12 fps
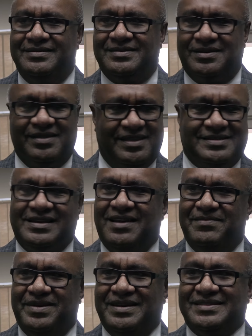So this
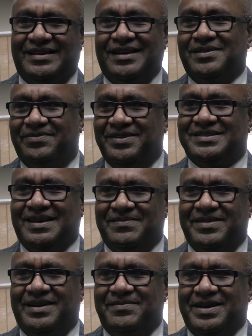government is trying to fix up
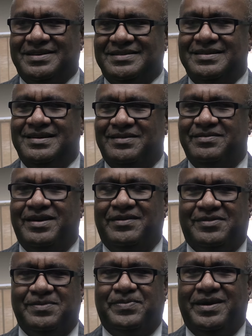that mess. We
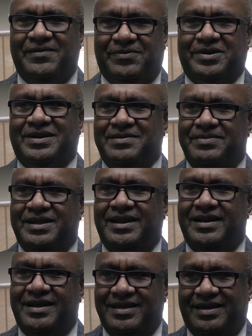have to pay 40
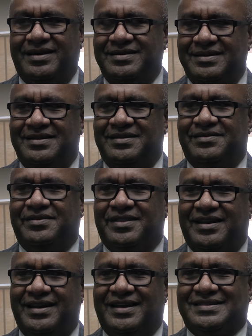million a year for
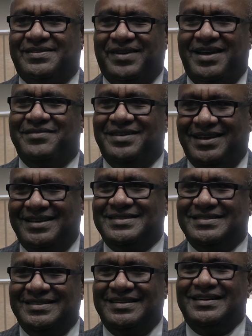the next 5
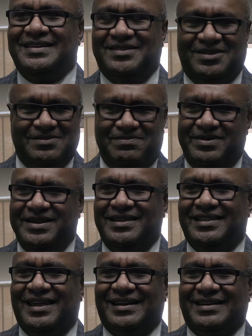years to
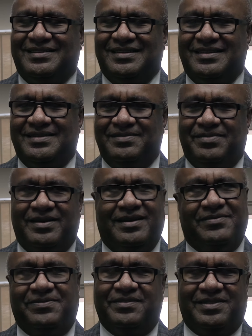bring
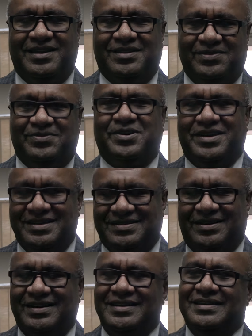that, 3 to 4 years,
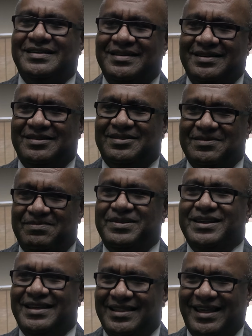sorry, to
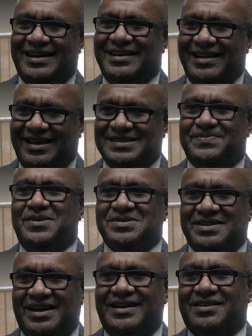bring that
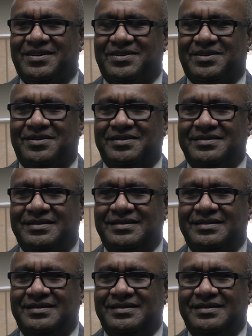exposure under control.